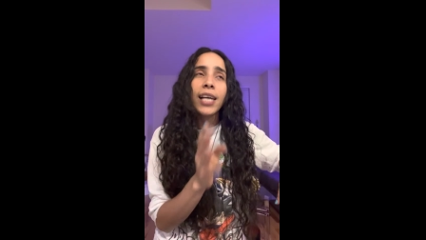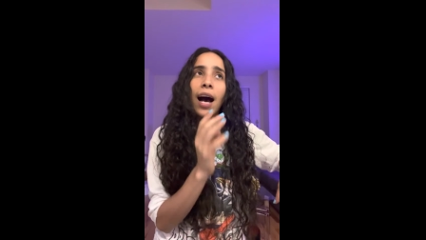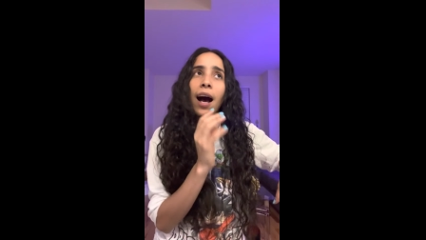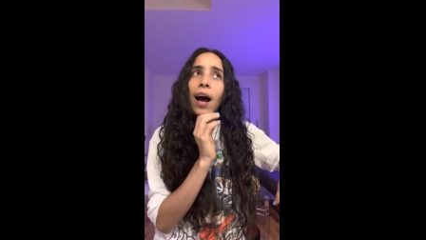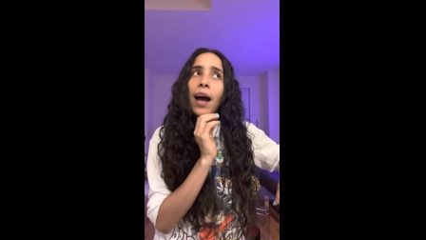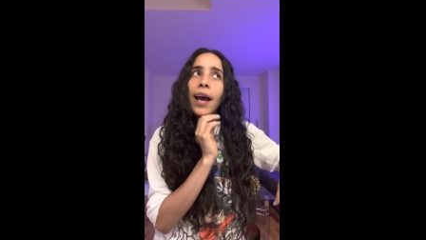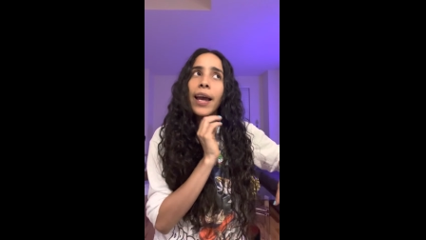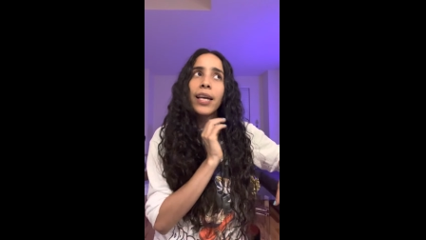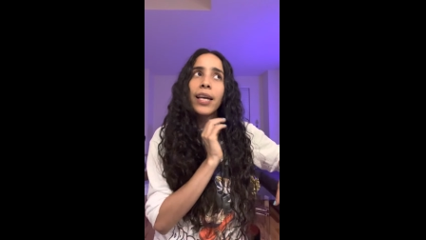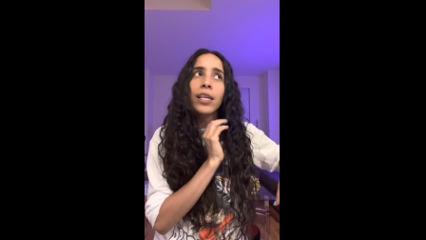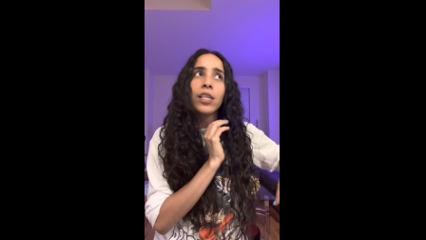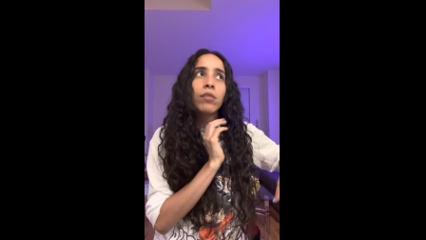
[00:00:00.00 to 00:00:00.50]

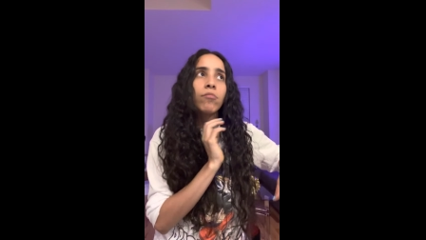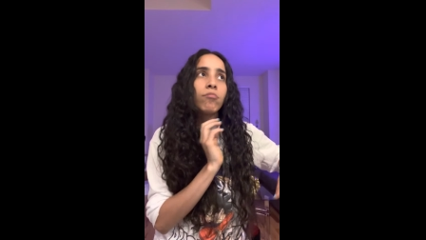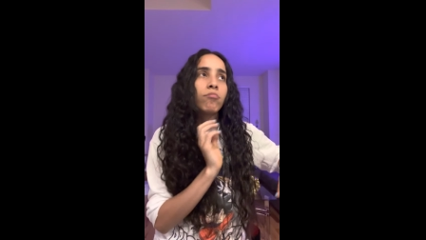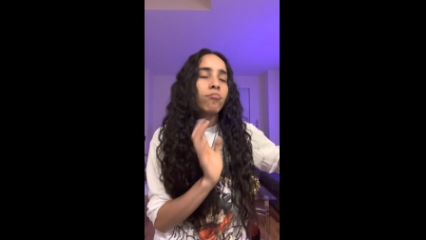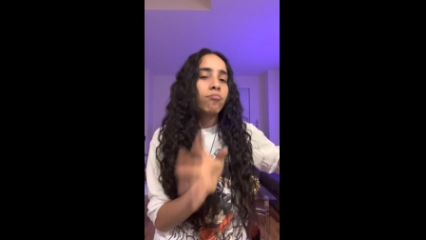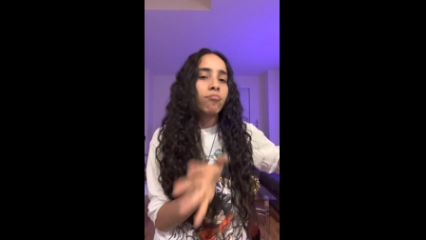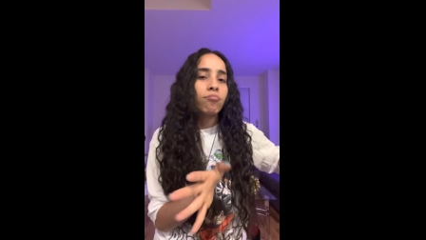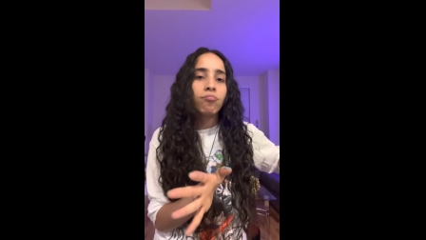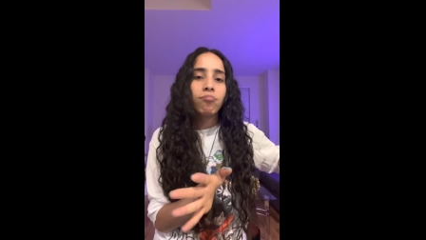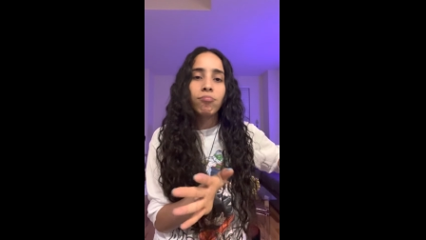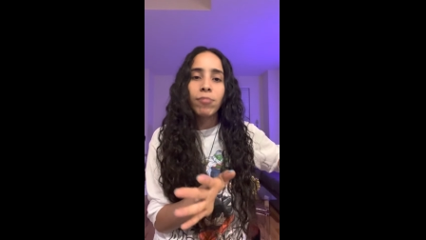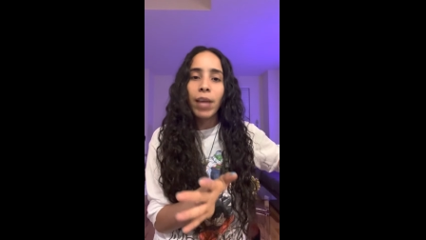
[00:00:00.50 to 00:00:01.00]
I
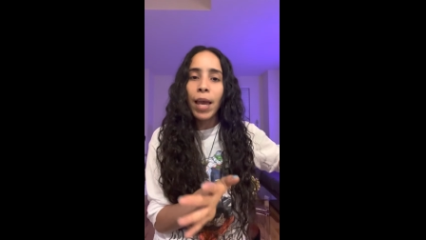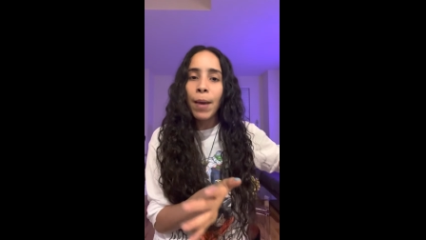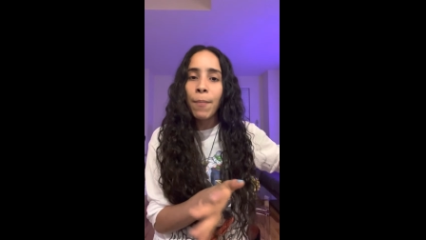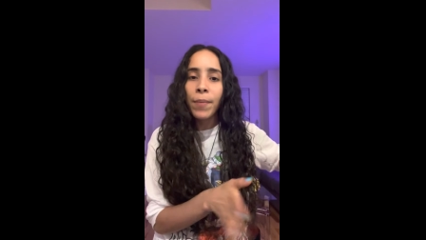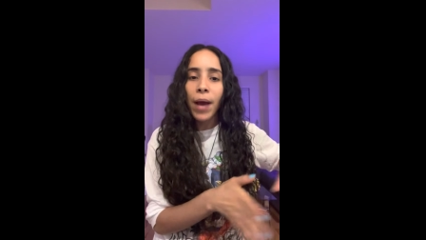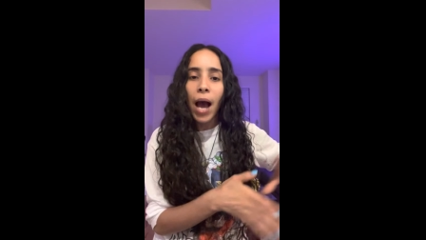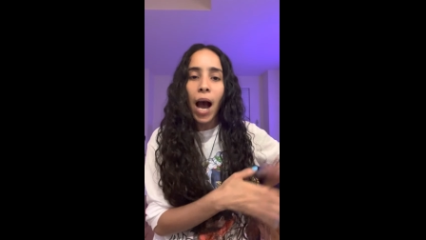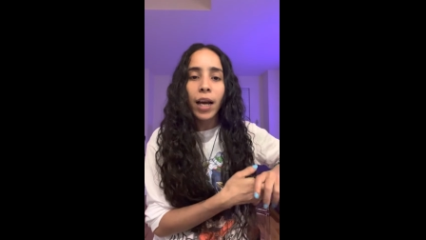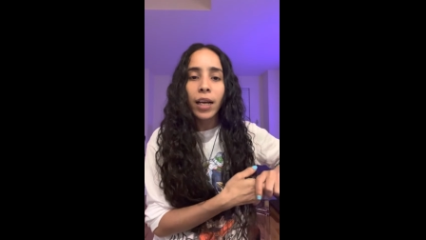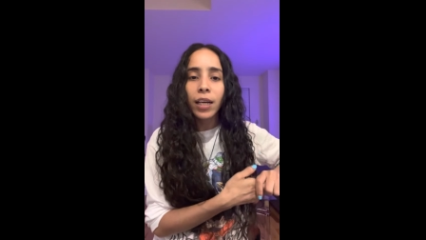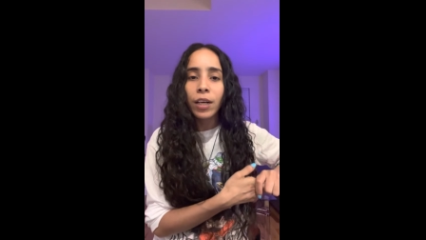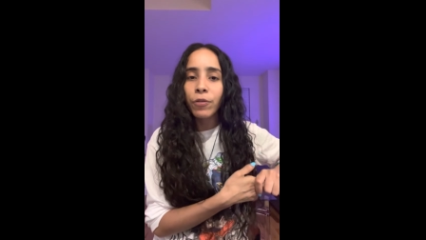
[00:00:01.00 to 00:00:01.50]
am
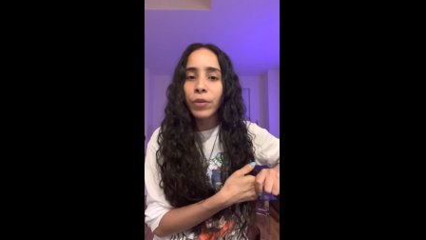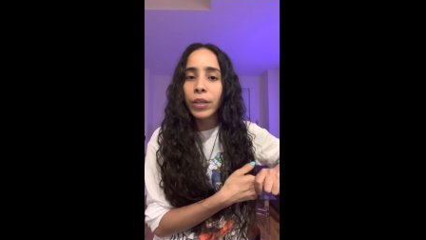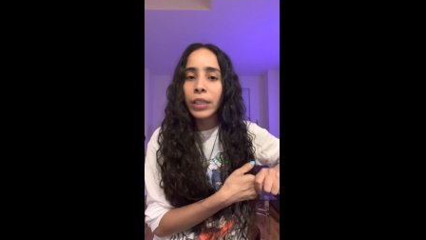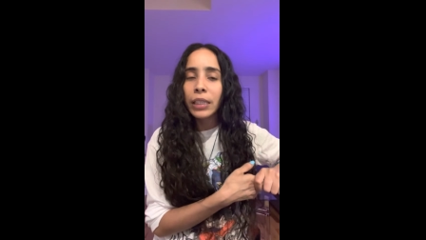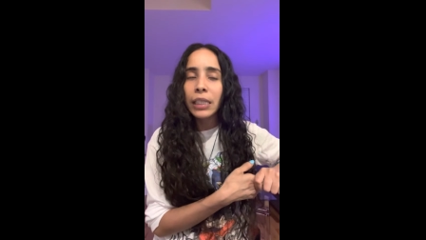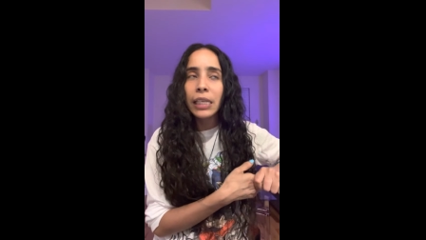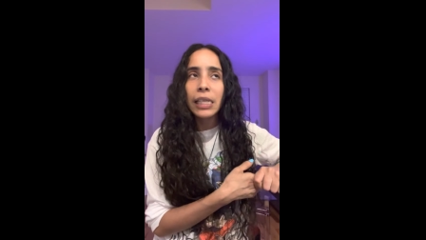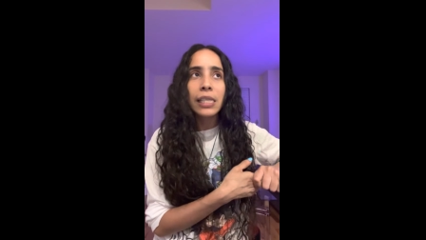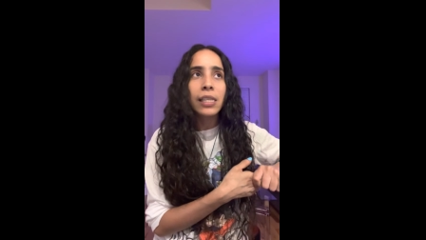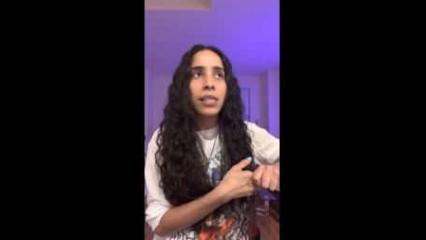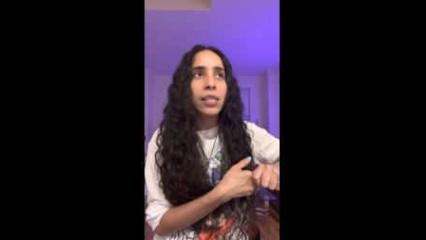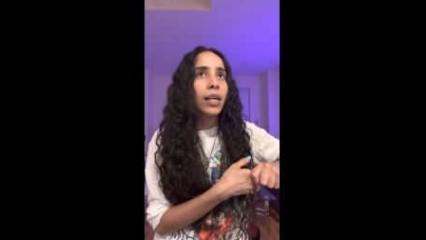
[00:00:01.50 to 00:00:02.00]
not going to
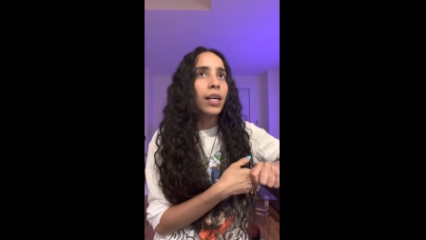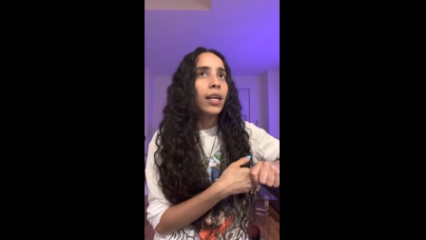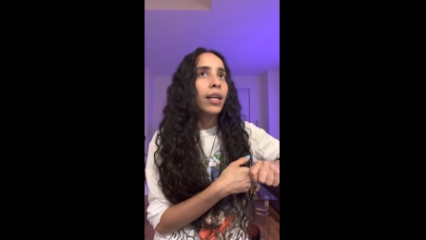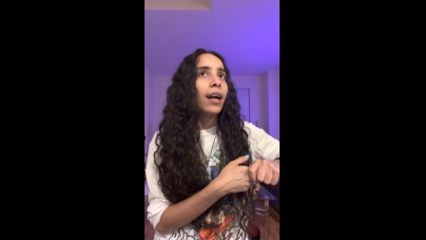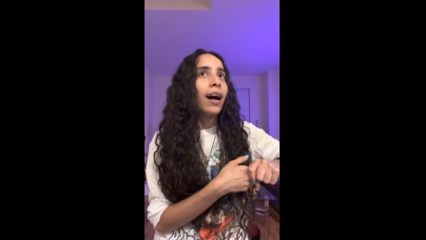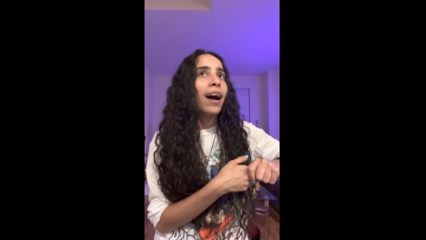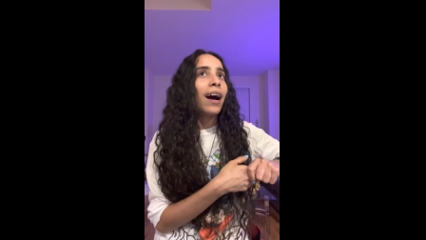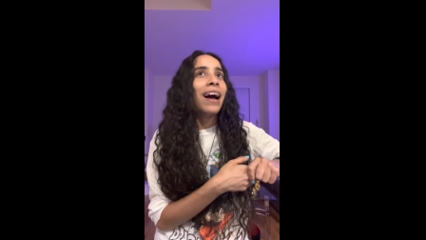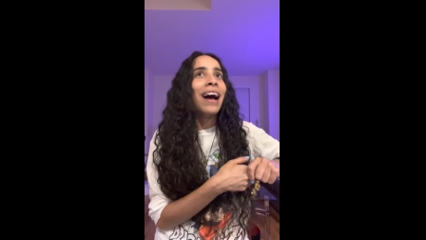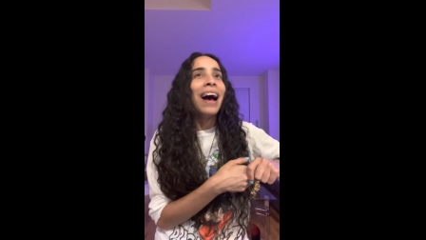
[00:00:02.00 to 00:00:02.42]
release it.